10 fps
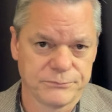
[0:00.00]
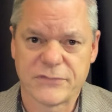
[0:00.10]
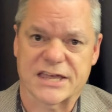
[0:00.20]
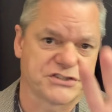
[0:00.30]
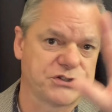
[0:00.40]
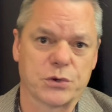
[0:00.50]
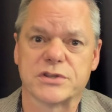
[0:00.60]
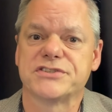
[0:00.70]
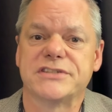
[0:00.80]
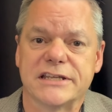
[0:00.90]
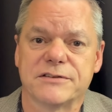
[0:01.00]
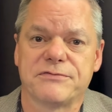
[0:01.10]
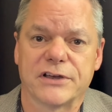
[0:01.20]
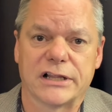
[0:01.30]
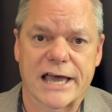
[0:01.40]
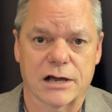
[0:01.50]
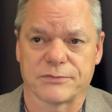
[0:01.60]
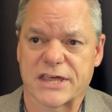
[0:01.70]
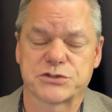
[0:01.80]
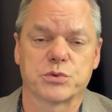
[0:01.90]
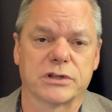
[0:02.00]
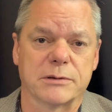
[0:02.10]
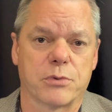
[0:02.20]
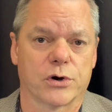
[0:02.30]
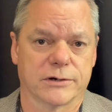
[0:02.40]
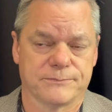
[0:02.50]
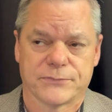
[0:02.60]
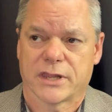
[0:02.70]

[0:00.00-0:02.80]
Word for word: that students need to fill out. That's really important.